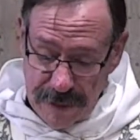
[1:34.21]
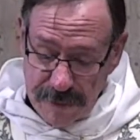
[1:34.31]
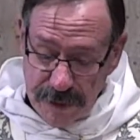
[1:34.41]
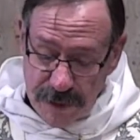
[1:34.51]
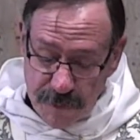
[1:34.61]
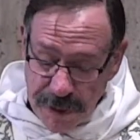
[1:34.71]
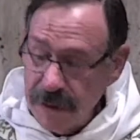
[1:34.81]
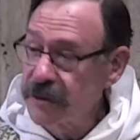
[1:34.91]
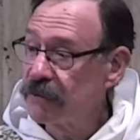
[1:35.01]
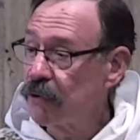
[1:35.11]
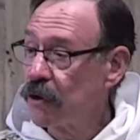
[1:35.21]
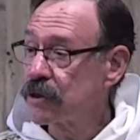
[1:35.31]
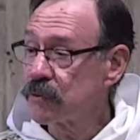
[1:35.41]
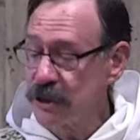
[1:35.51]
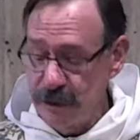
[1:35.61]
Mary's parents divorced
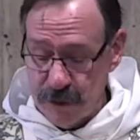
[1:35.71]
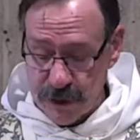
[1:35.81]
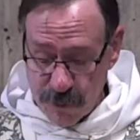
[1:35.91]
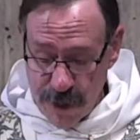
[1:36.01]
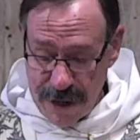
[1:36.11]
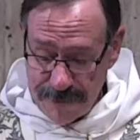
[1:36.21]
when she was 3.